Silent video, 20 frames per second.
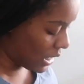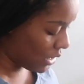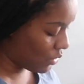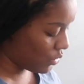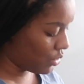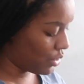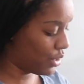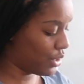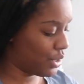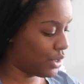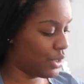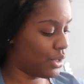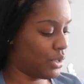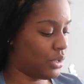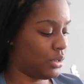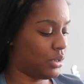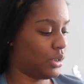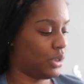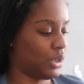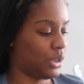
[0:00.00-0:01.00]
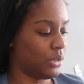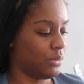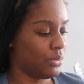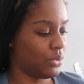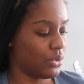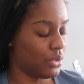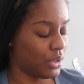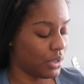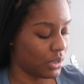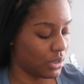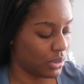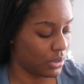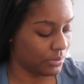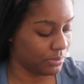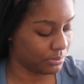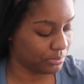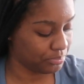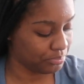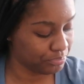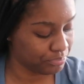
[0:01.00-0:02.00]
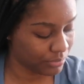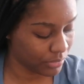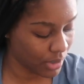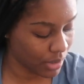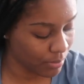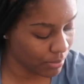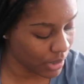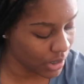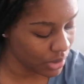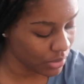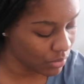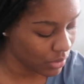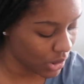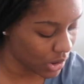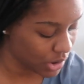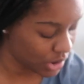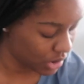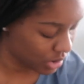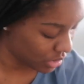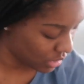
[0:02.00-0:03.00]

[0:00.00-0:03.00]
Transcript: I ordered some more body wash